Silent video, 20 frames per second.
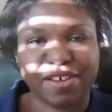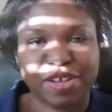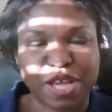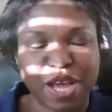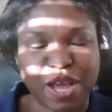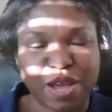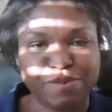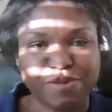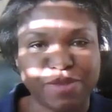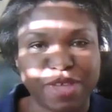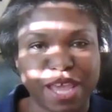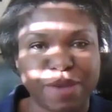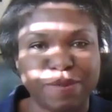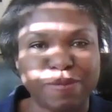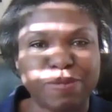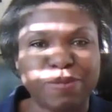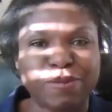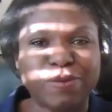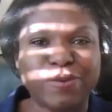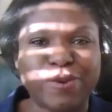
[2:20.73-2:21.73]
kind of
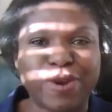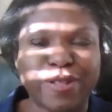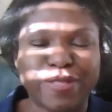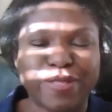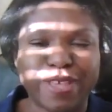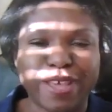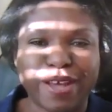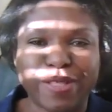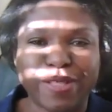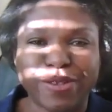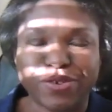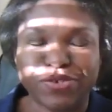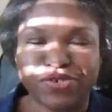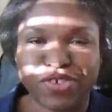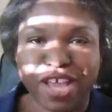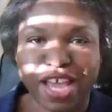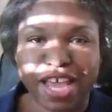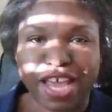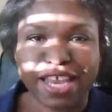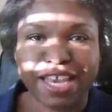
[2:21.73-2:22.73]
came through on the other
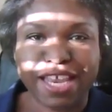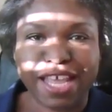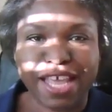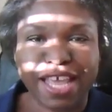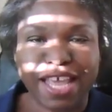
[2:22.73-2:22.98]
side.